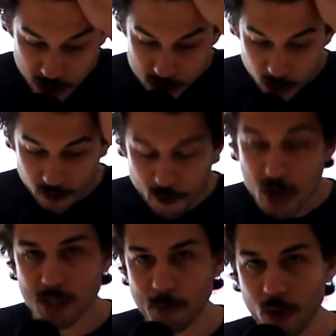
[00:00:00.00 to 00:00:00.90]
So the
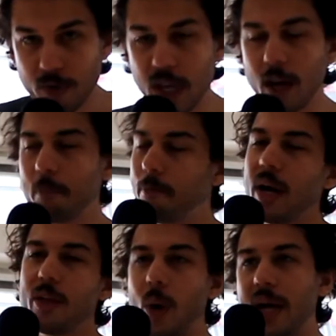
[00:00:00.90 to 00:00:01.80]
first movie,
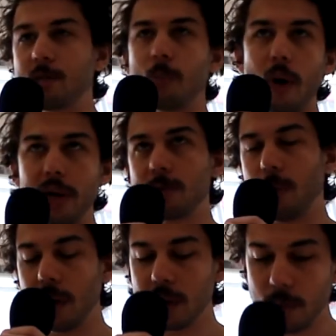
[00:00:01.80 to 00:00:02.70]
by the way, spoiler,
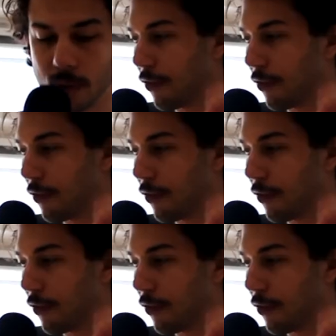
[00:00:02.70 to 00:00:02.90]
spoiler, spoiler.